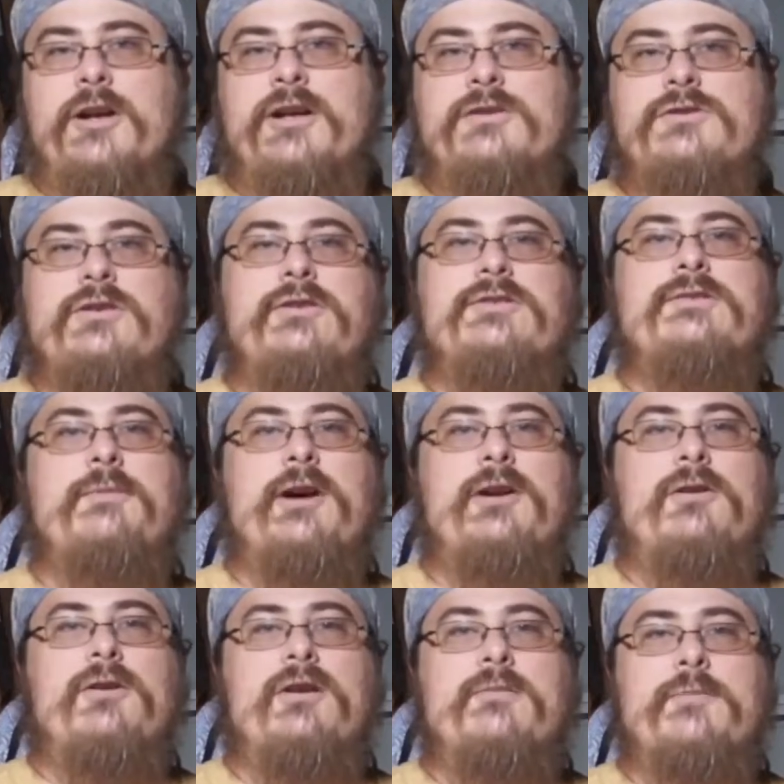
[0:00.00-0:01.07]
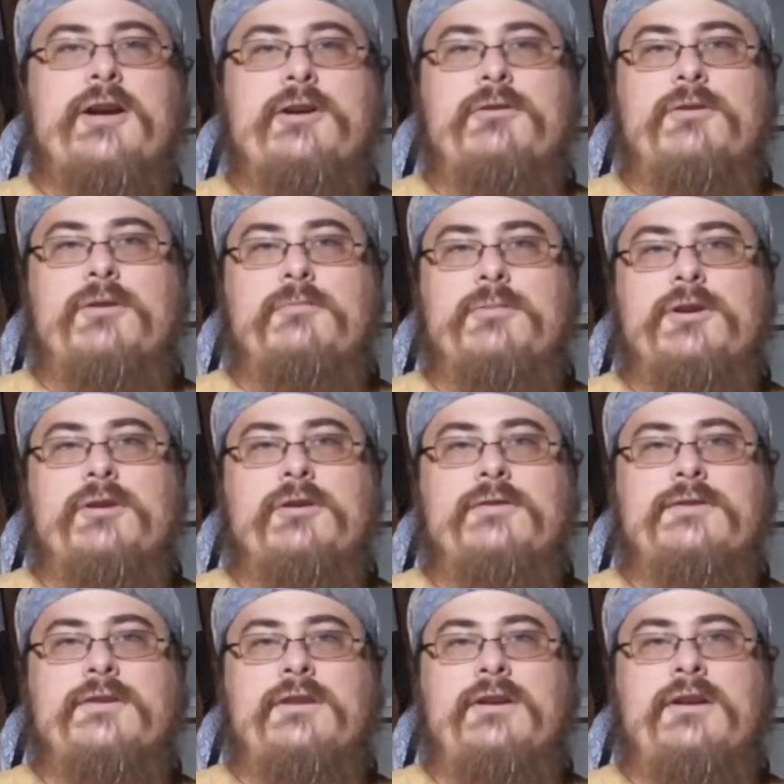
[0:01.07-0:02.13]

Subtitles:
bus used by early microcomputers,